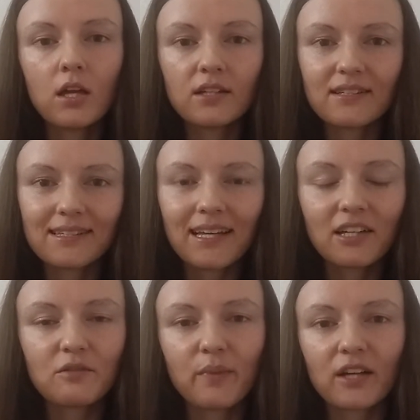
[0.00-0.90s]
The
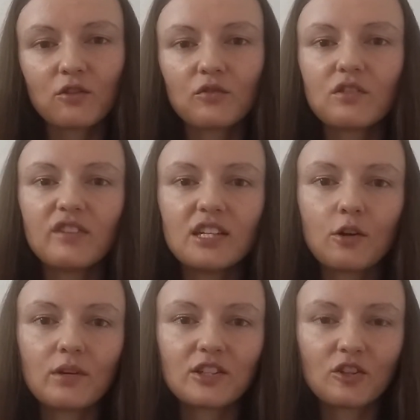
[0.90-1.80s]
second part of the
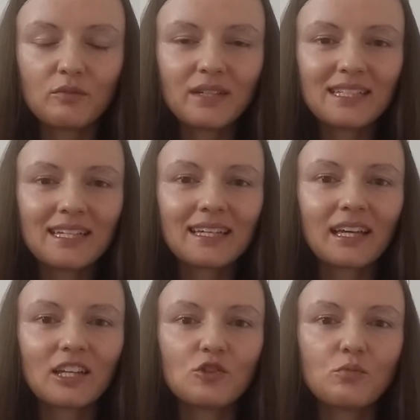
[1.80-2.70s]
video is gonna be
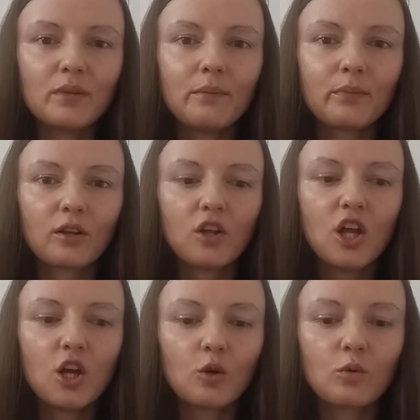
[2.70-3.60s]
dedicated to people
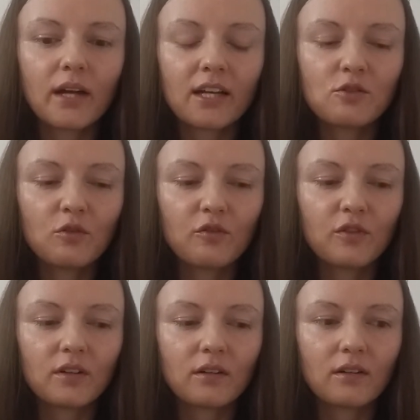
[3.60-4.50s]
who kind of